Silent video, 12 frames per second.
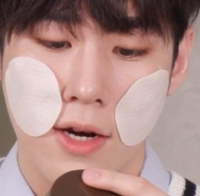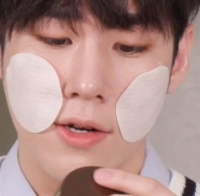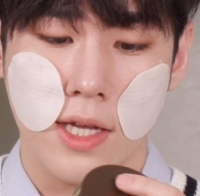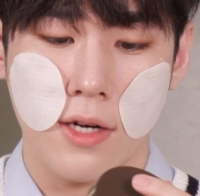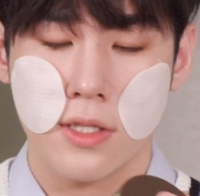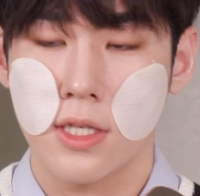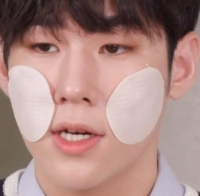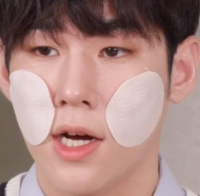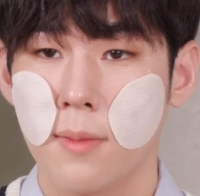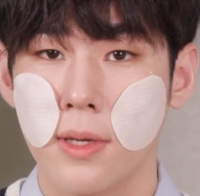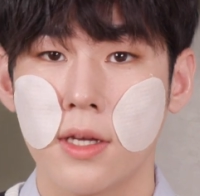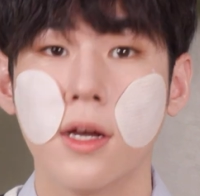carrot
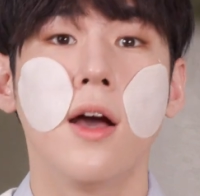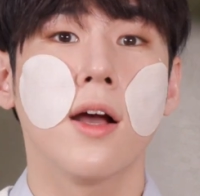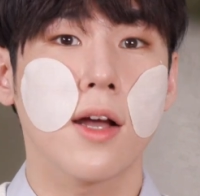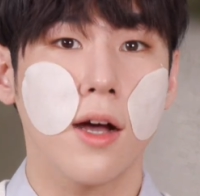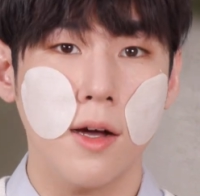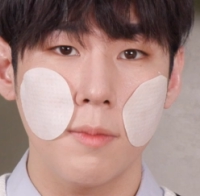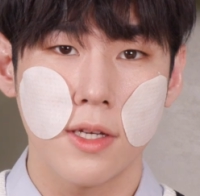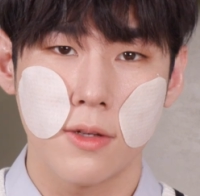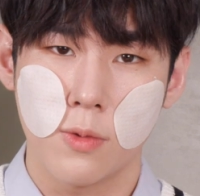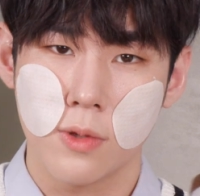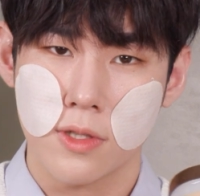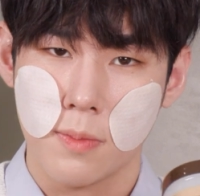carotene
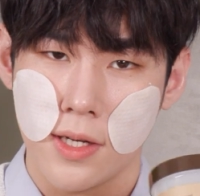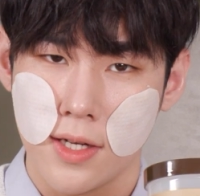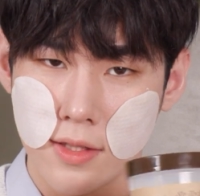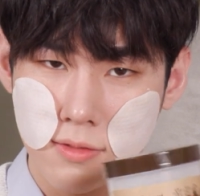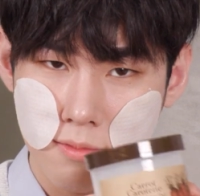calming water pad.